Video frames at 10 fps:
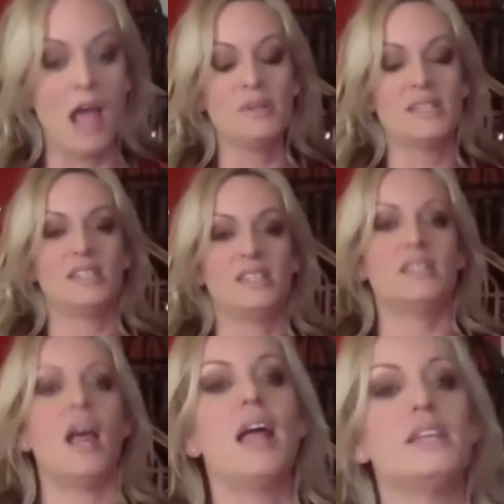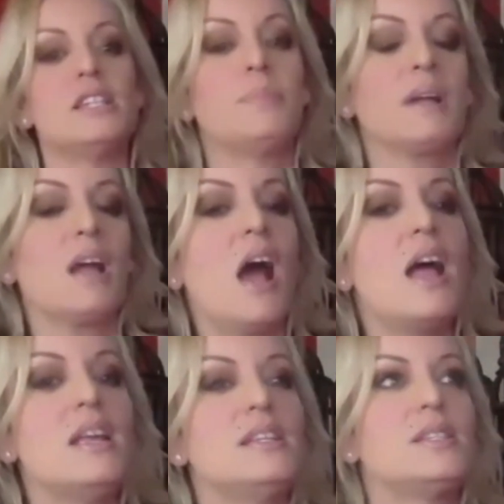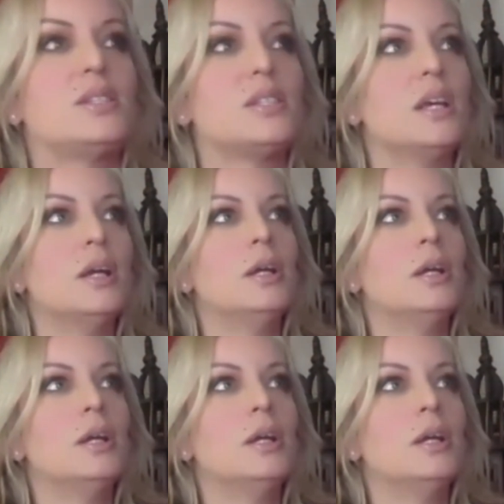I was stunned because...